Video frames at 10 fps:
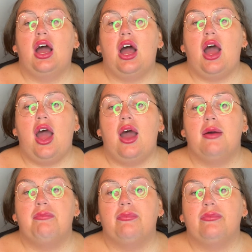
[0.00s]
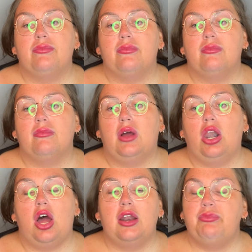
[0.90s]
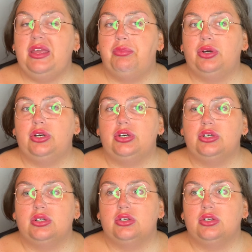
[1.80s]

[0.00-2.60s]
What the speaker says: A lot of people